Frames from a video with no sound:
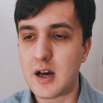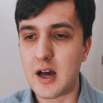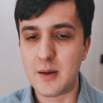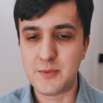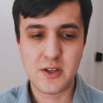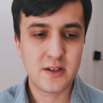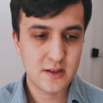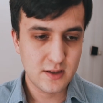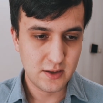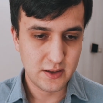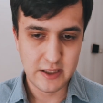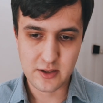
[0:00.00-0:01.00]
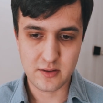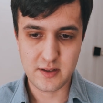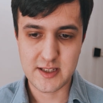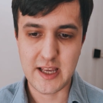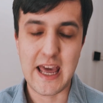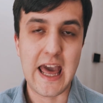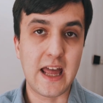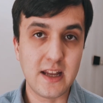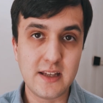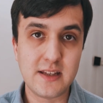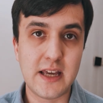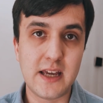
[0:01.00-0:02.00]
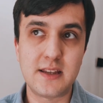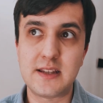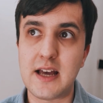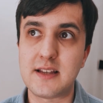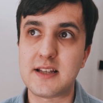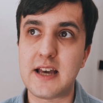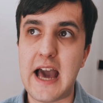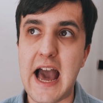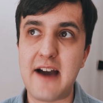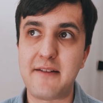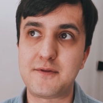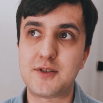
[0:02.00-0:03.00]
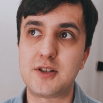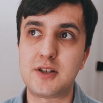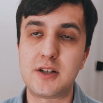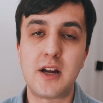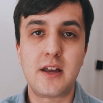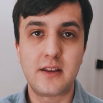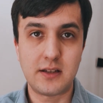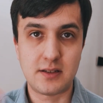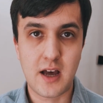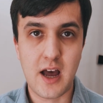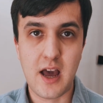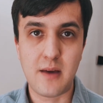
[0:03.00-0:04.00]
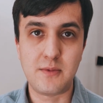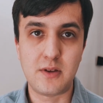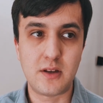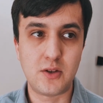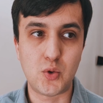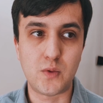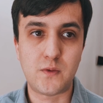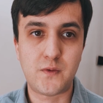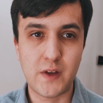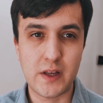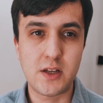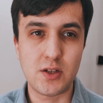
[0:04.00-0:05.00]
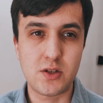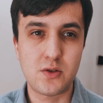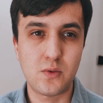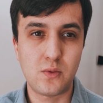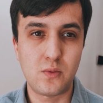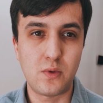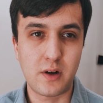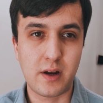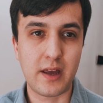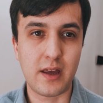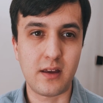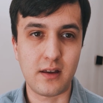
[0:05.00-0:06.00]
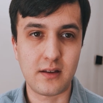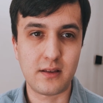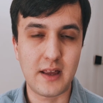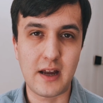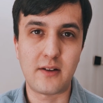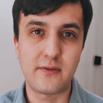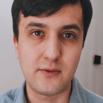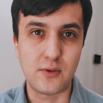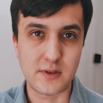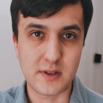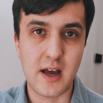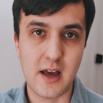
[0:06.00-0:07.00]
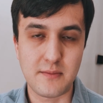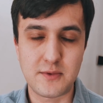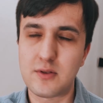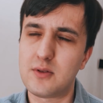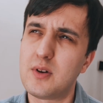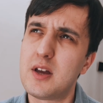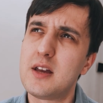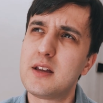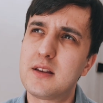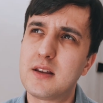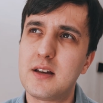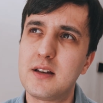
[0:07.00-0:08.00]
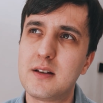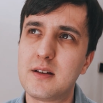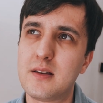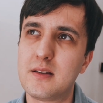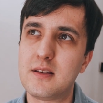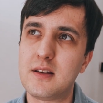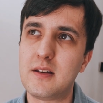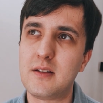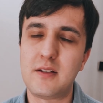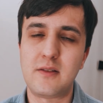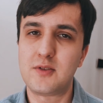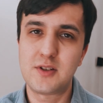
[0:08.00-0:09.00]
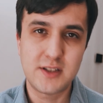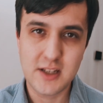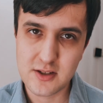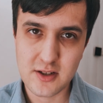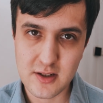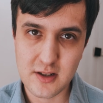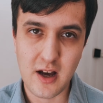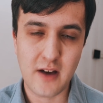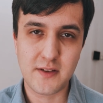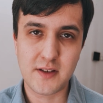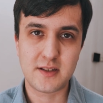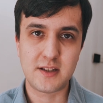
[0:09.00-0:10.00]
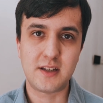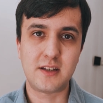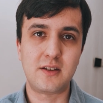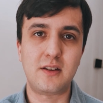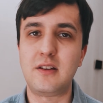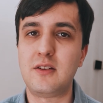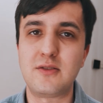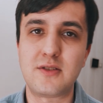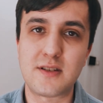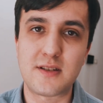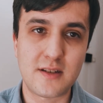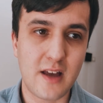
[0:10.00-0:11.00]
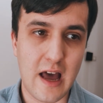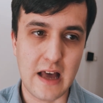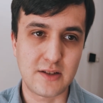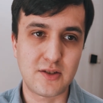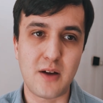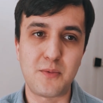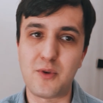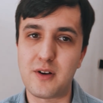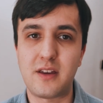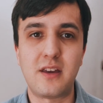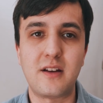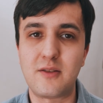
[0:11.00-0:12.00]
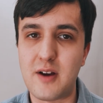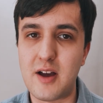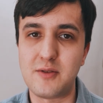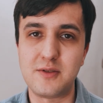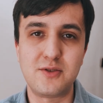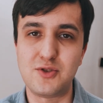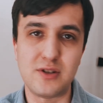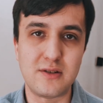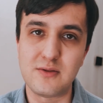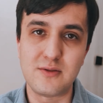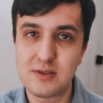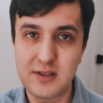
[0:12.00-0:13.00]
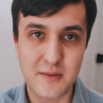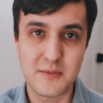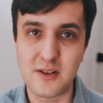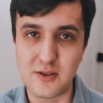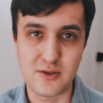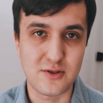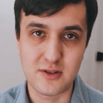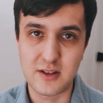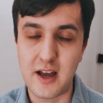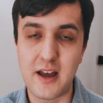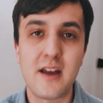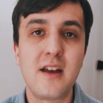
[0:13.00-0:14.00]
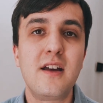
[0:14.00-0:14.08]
You can literally say any date that's after the time you finish working there full time. So if you're a teacher, obviously you'll just stop working around June or something, or July.